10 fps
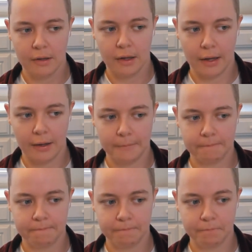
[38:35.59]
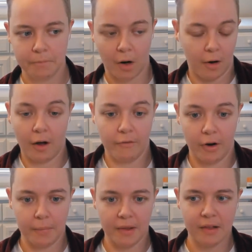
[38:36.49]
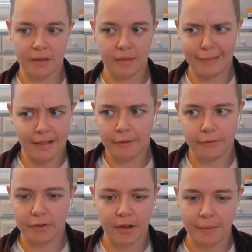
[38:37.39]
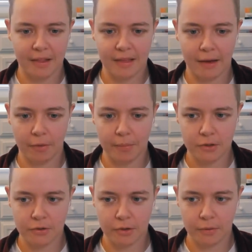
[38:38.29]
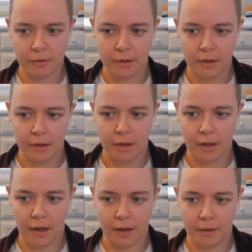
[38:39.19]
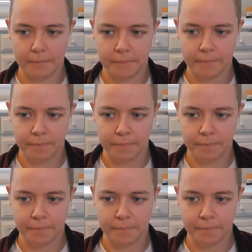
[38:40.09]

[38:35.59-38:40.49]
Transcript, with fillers: um our of our business and that's the first time that's ever been true um